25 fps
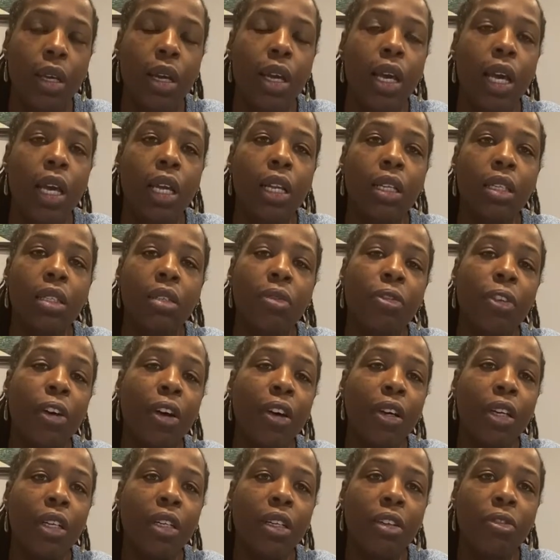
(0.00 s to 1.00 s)
And it's
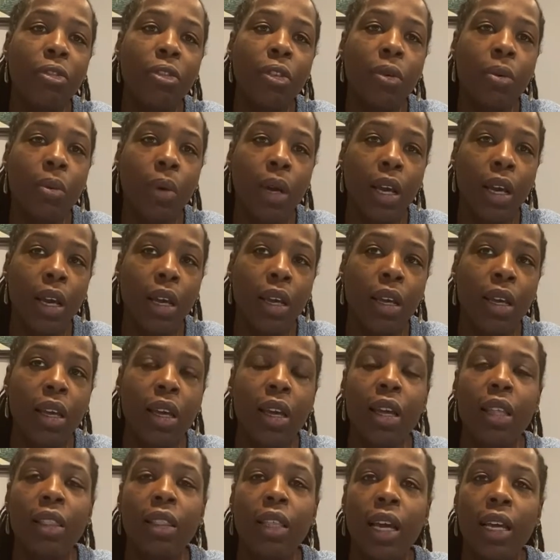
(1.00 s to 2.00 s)
far enough away
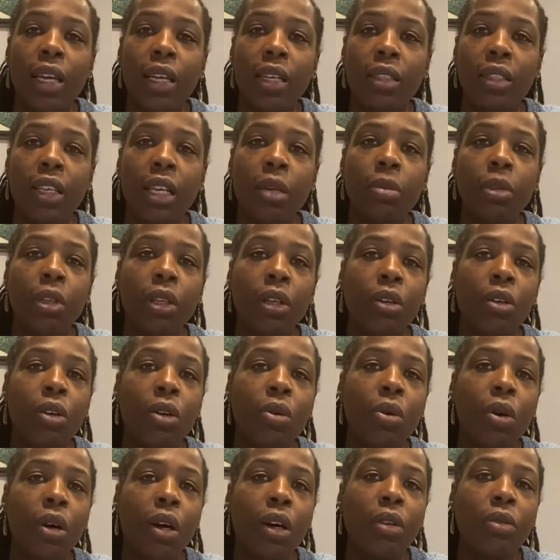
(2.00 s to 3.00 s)
that he's able to
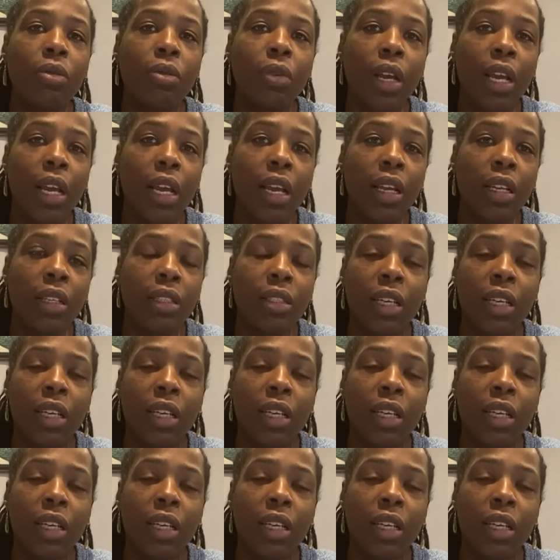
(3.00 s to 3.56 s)
go on raids,